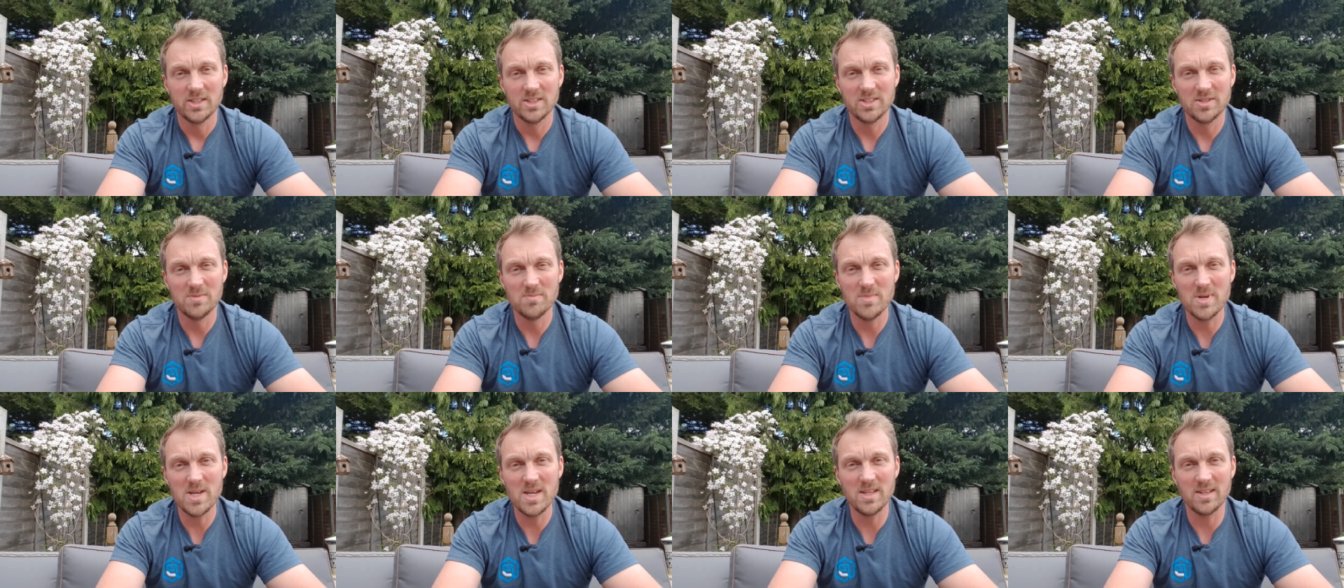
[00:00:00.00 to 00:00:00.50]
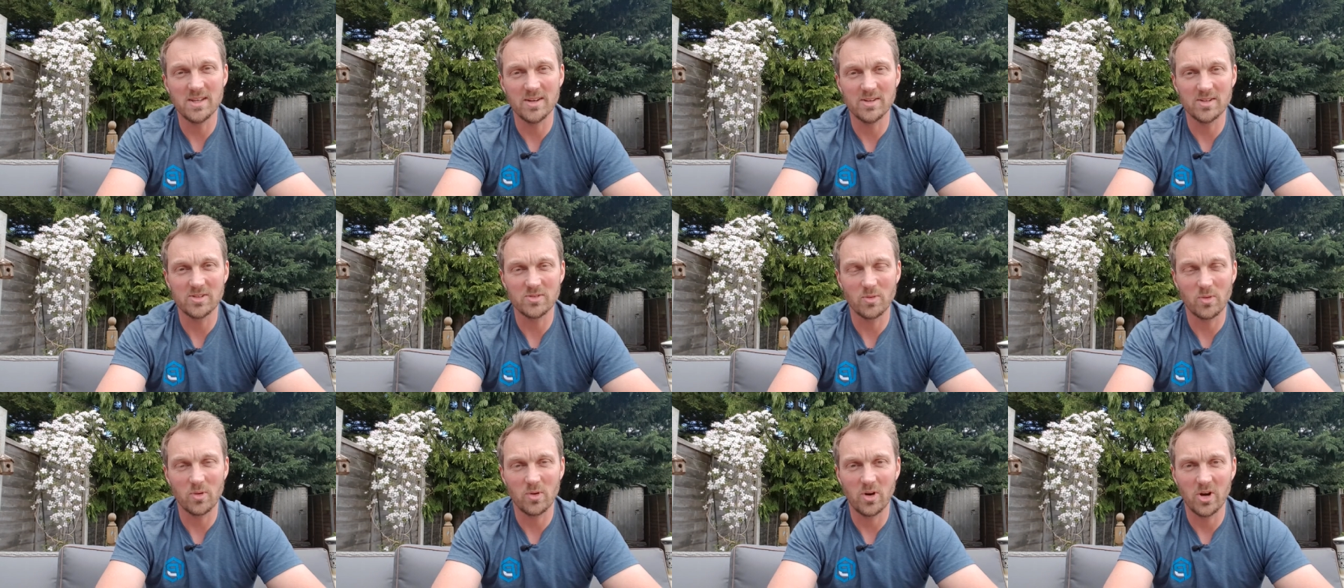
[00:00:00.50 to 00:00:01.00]
meet
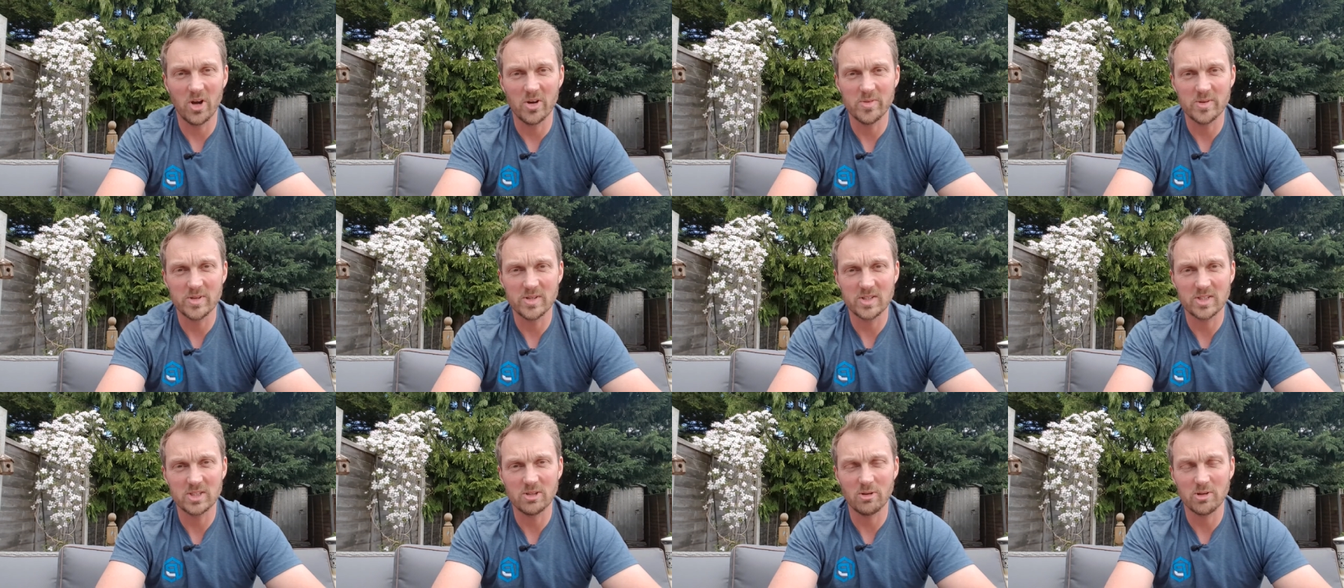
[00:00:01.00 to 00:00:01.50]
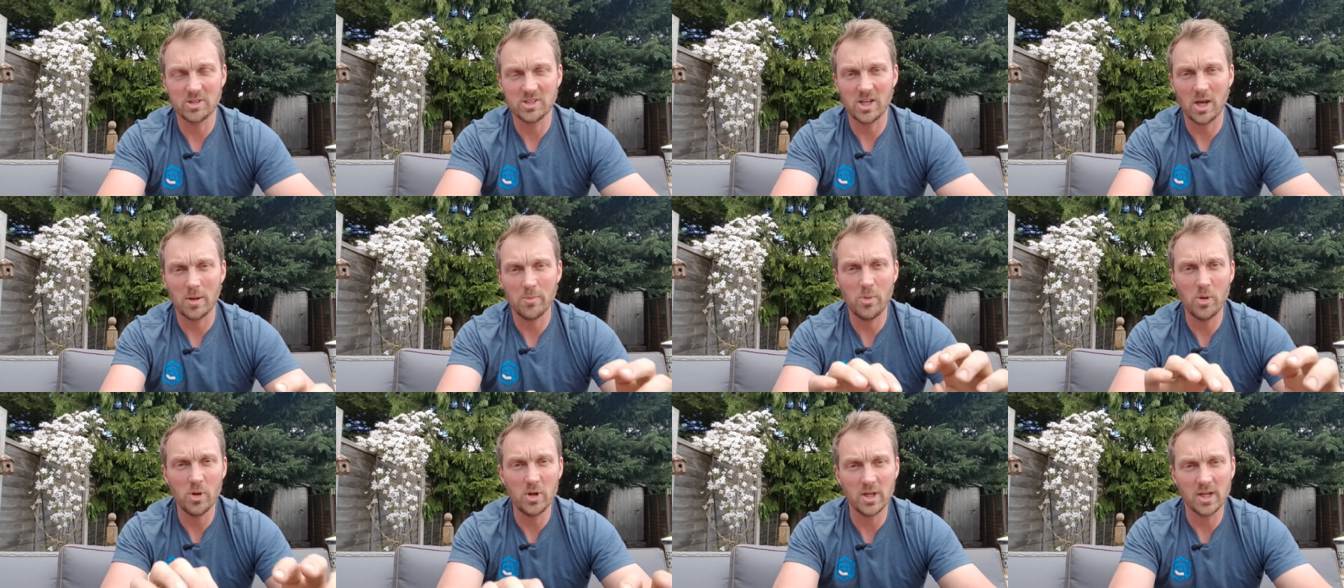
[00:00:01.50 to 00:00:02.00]
those requirements. So I'll
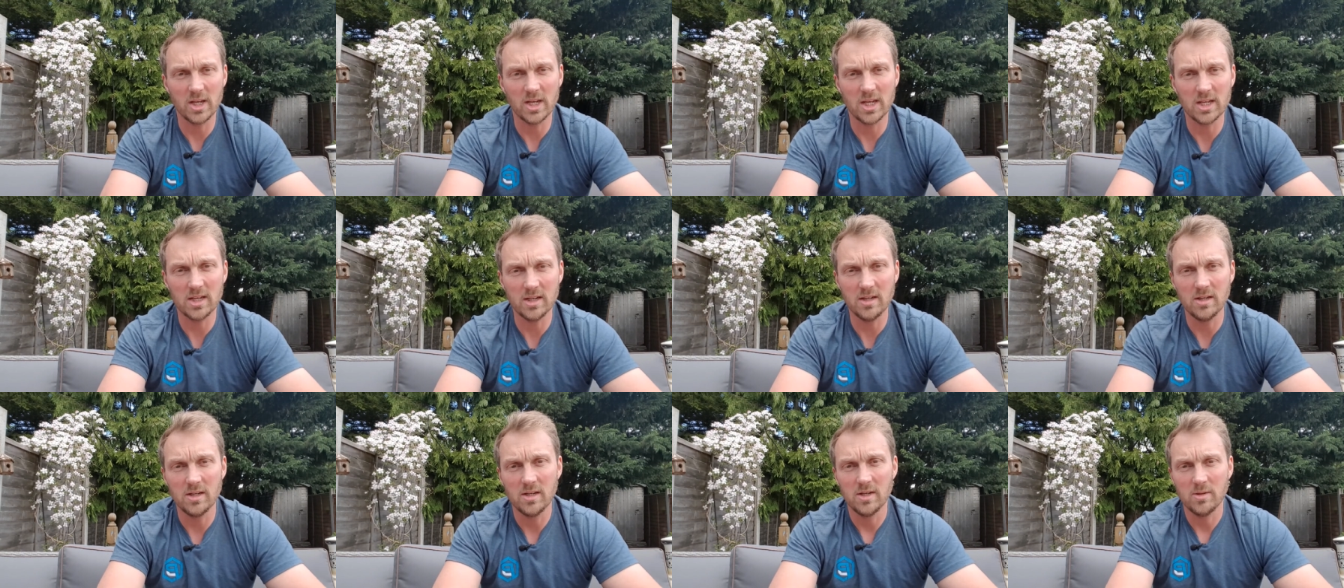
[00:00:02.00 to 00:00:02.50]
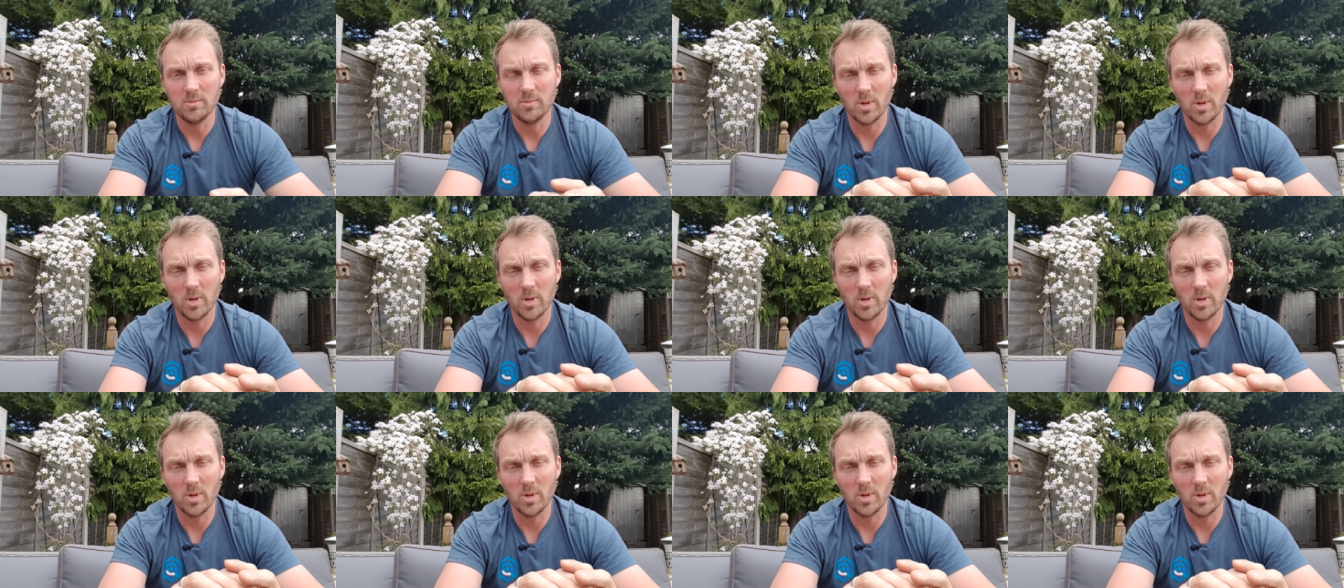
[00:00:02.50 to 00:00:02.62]
start putting in